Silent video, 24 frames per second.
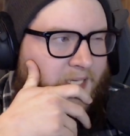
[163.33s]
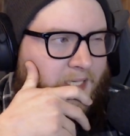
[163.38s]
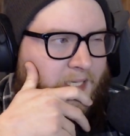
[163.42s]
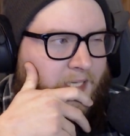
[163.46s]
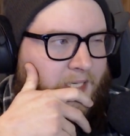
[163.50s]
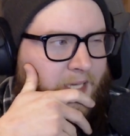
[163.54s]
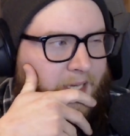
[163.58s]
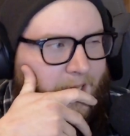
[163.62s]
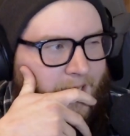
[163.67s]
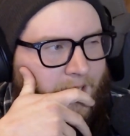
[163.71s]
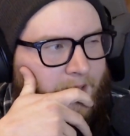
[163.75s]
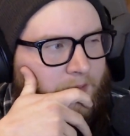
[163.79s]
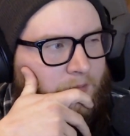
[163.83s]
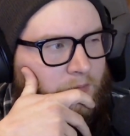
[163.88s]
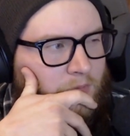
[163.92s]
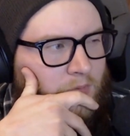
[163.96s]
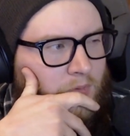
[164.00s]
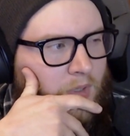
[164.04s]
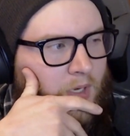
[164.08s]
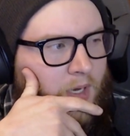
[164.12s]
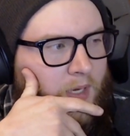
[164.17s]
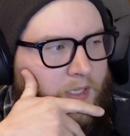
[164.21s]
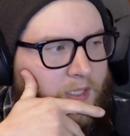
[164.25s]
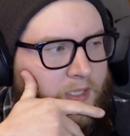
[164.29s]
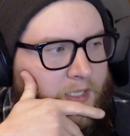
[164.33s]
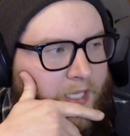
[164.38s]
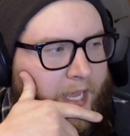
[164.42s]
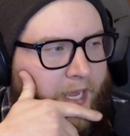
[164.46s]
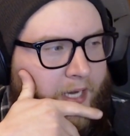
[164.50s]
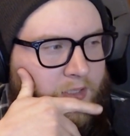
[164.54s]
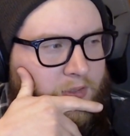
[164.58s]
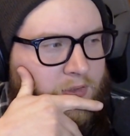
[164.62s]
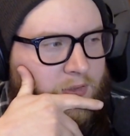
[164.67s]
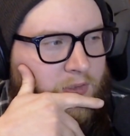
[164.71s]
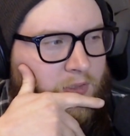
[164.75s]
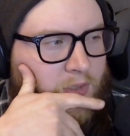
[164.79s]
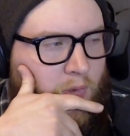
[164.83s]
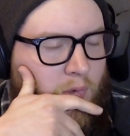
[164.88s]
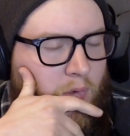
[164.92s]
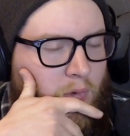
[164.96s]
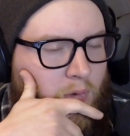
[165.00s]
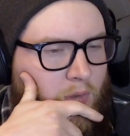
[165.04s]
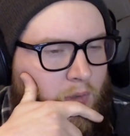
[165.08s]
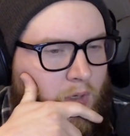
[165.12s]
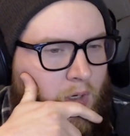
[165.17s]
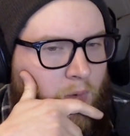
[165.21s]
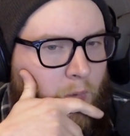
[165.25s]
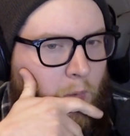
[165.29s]
Yeah, actually those
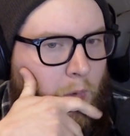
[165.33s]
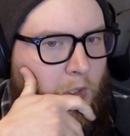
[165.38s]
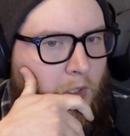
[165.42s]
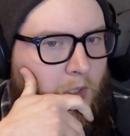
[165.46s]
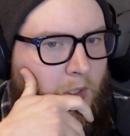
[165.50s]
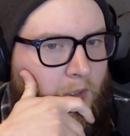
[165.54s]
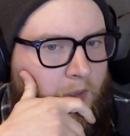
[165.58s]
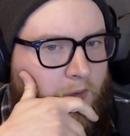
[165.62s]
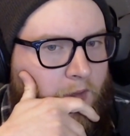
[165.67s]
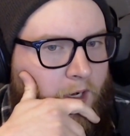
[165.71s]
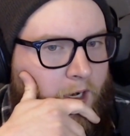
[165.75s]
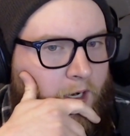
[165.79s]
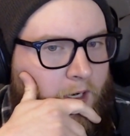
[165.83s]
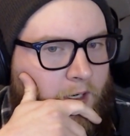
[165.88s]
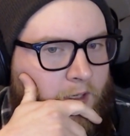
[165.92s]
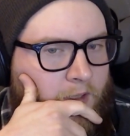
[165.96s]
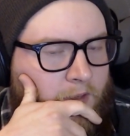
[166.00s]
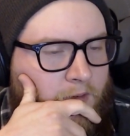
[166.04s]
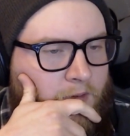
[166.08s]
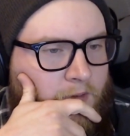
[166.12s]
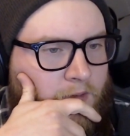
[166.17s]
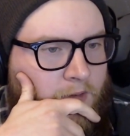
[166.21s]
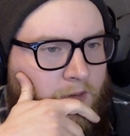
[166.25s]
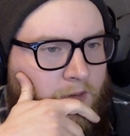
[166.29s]
would all work, right?